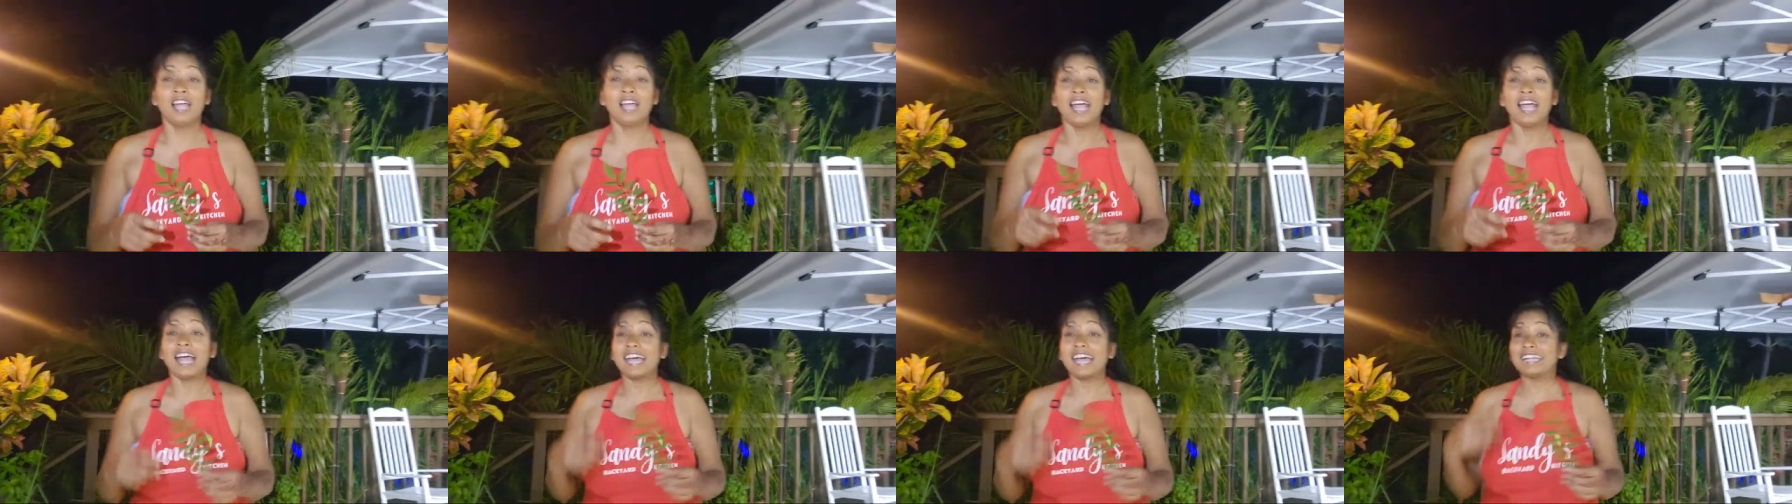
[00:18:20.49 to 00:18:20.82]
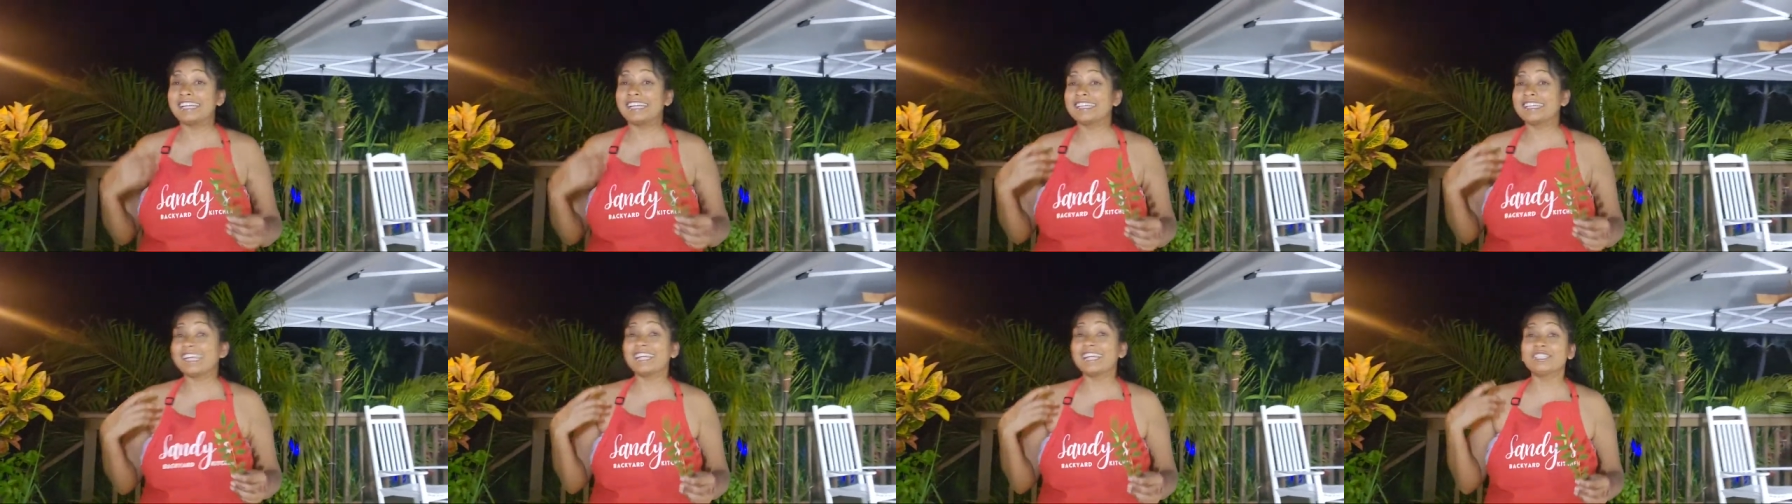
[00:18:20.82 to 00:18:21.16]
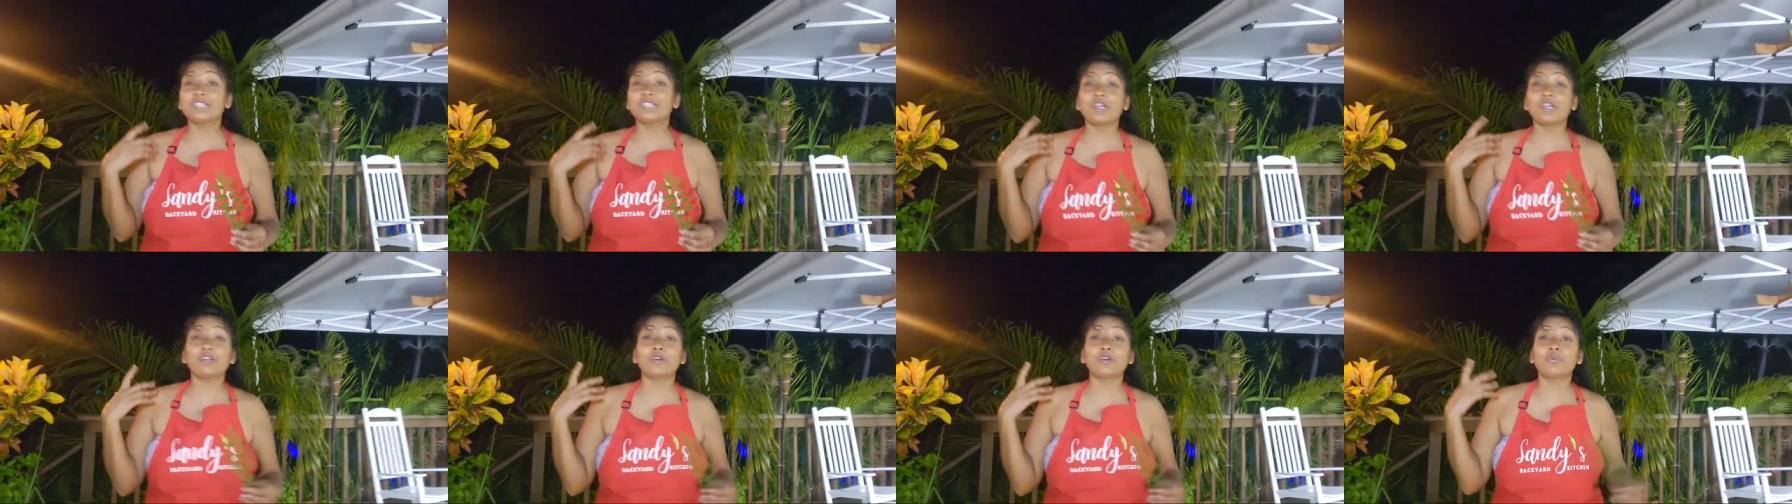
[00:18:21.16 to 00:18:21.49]
And again,
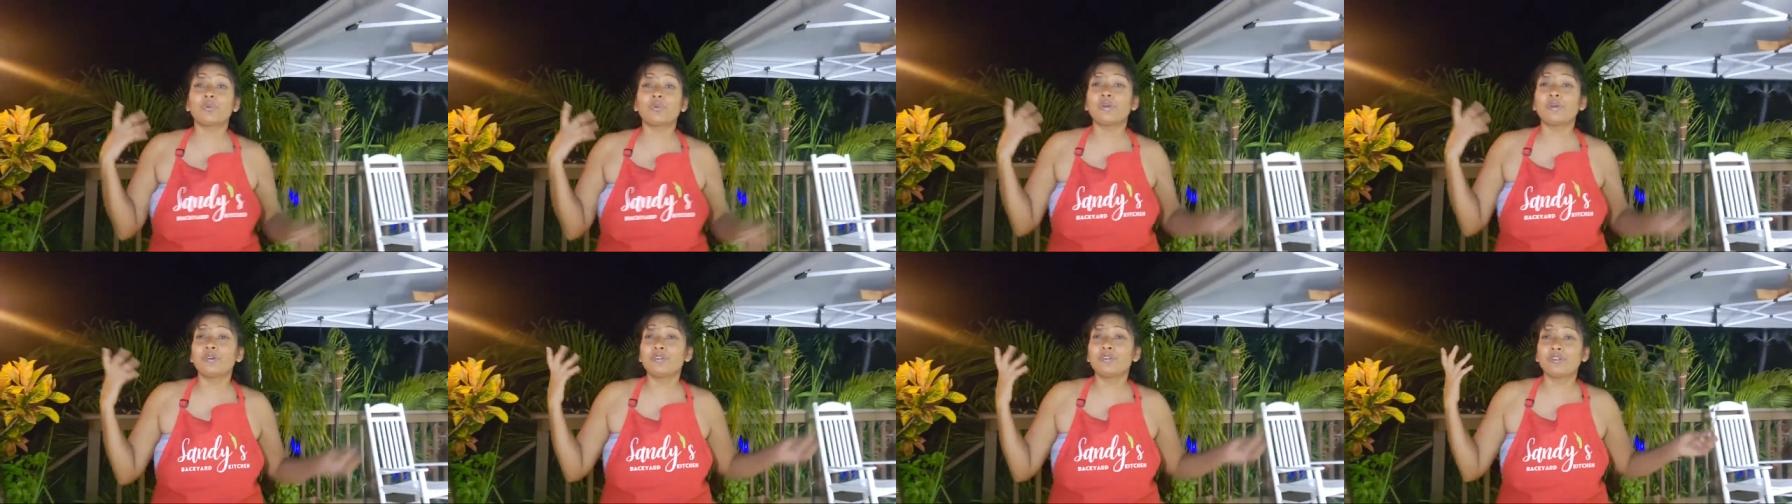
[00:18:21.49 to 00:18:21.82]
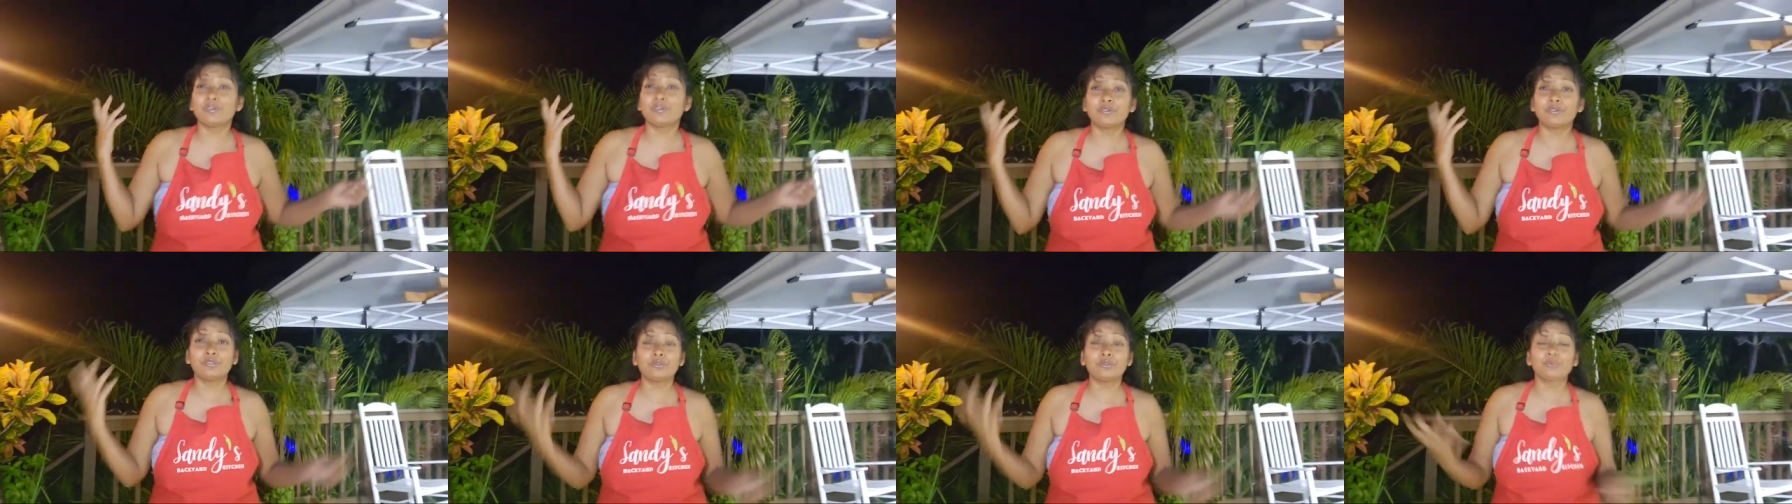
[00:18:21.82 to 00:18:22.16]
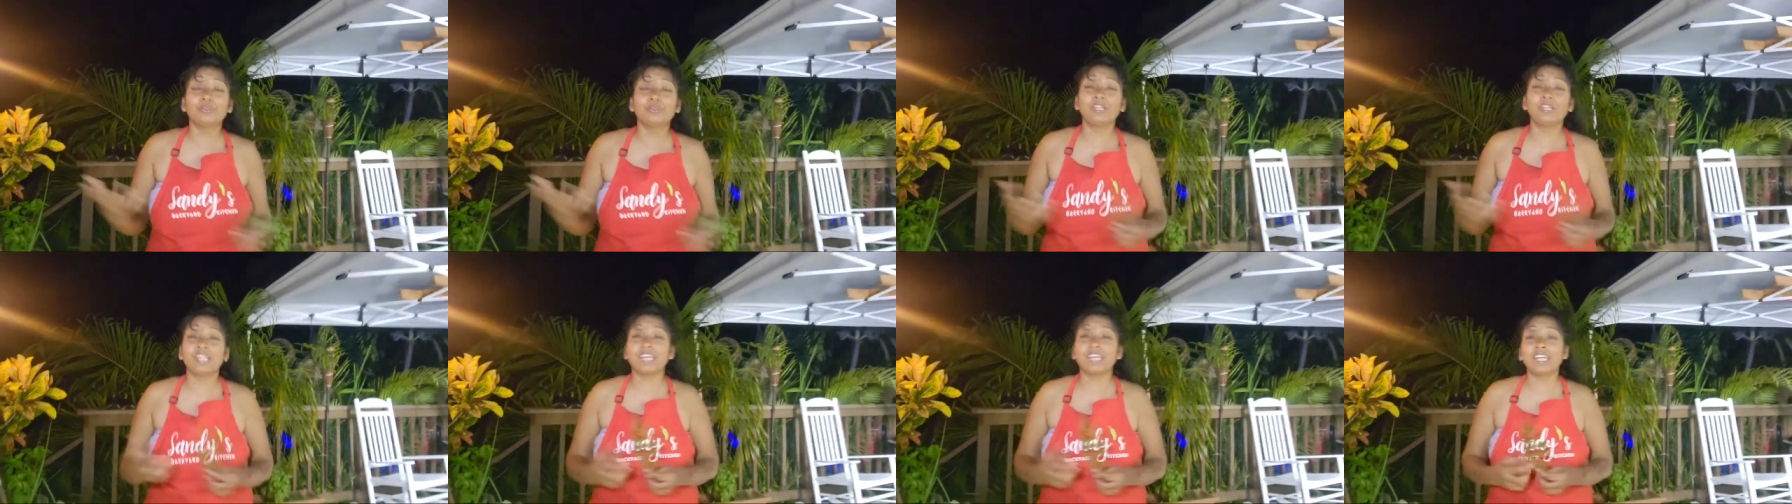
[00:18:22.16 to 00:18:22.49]
shout out where you're
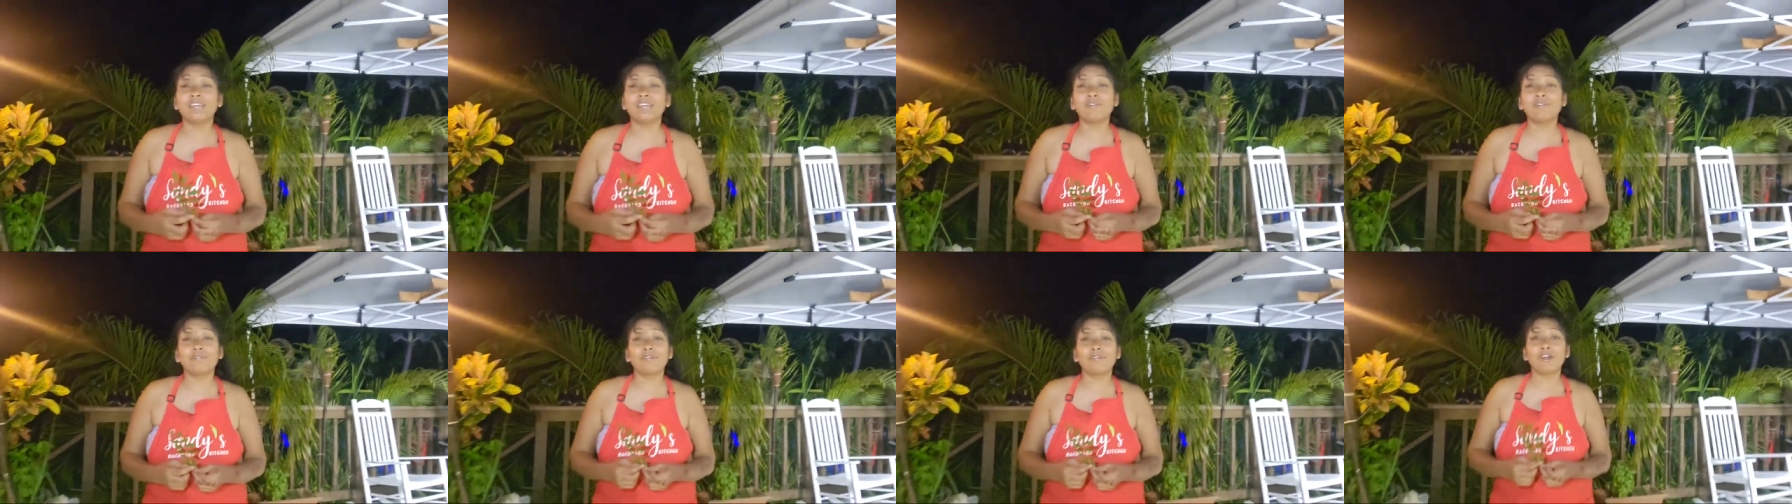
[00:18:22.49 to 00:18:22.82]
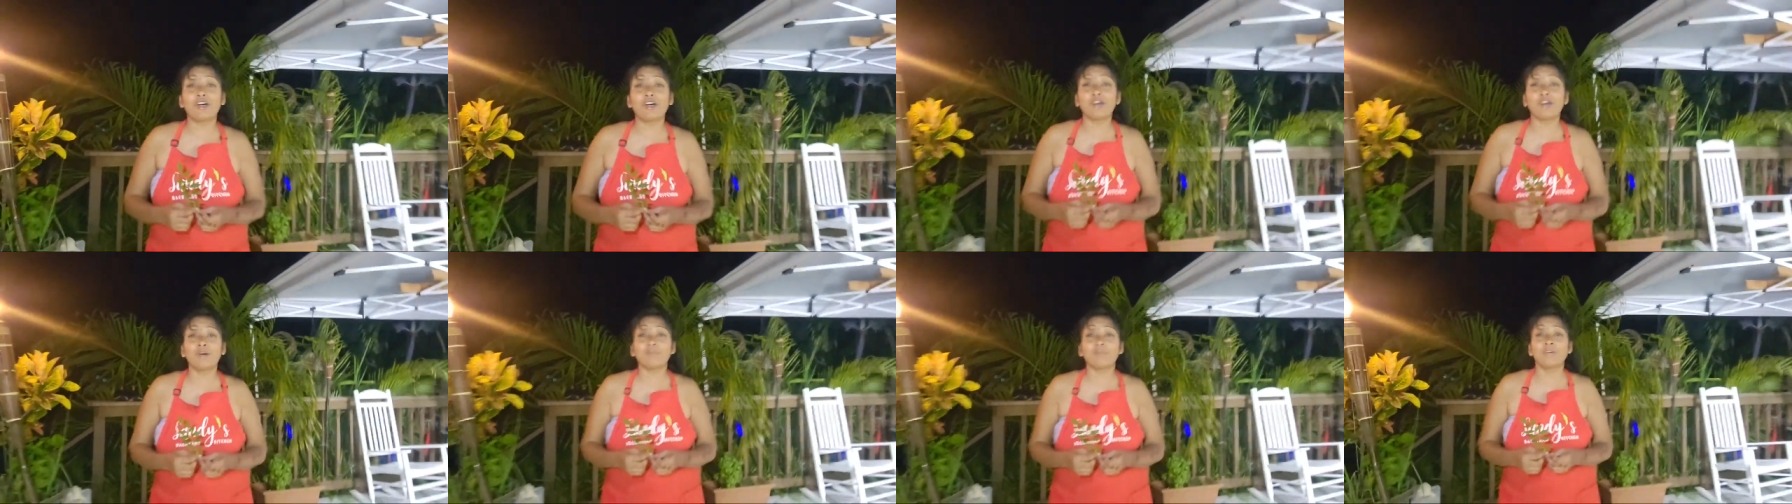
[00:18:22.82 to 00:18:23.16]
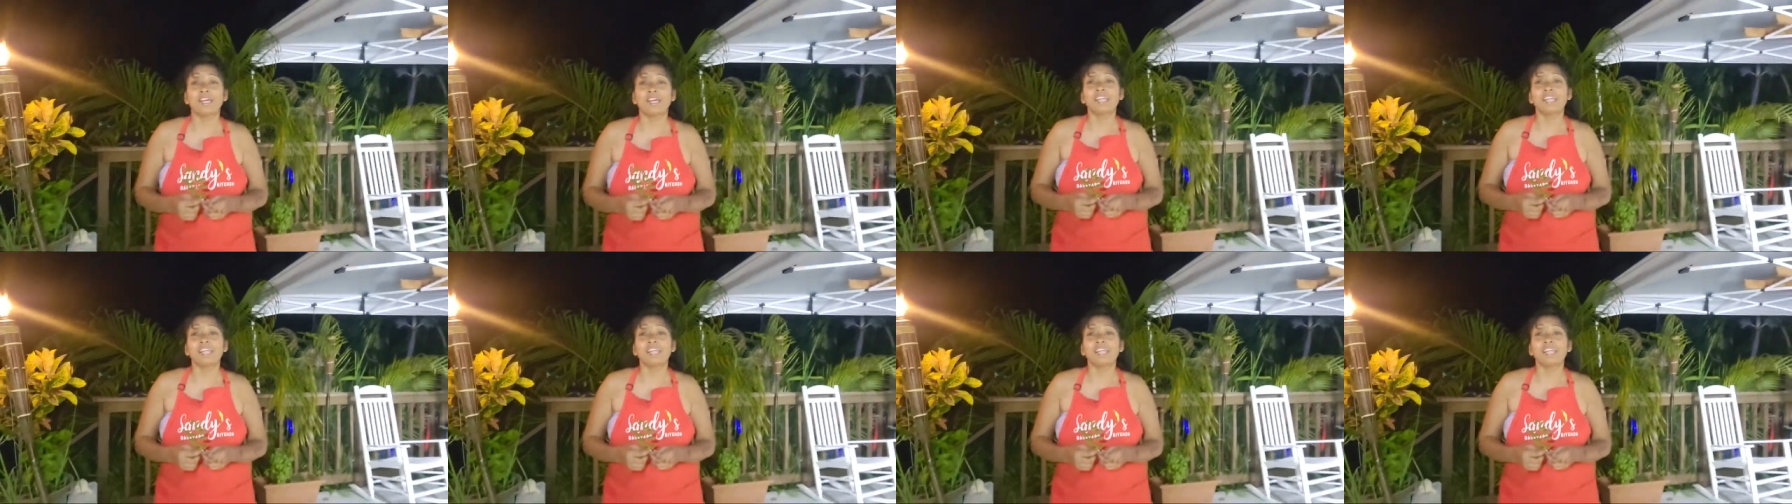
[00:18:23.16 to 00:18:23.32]
tuning in from.